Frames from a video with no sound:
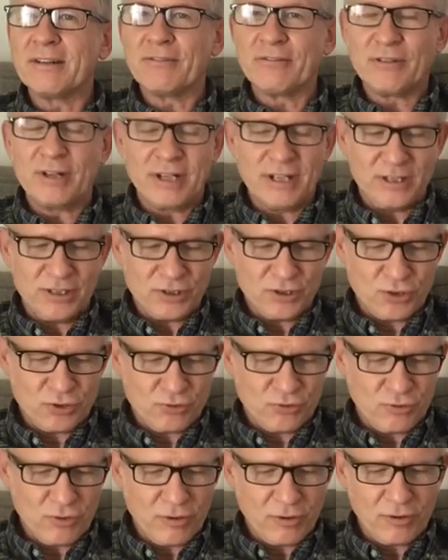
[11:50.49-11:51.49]
Rather
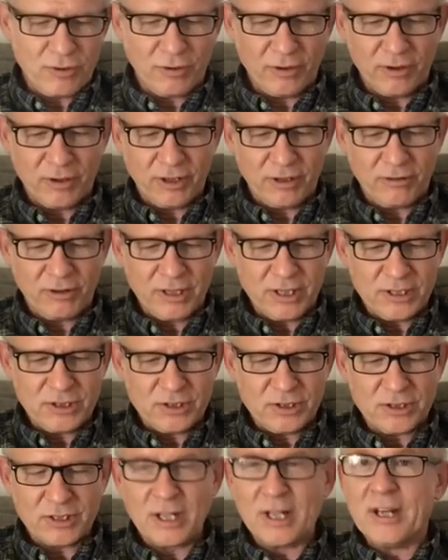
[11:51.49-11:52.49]
strong
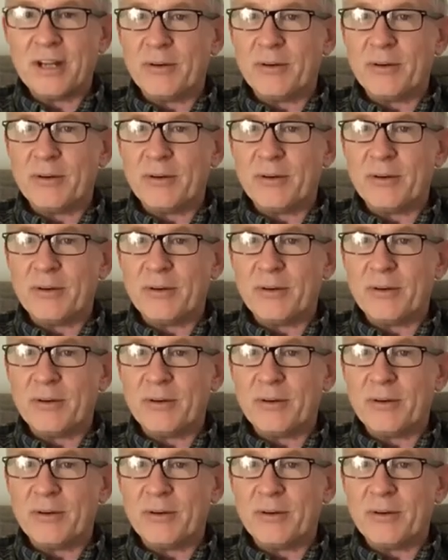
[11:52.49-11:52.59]
creatures.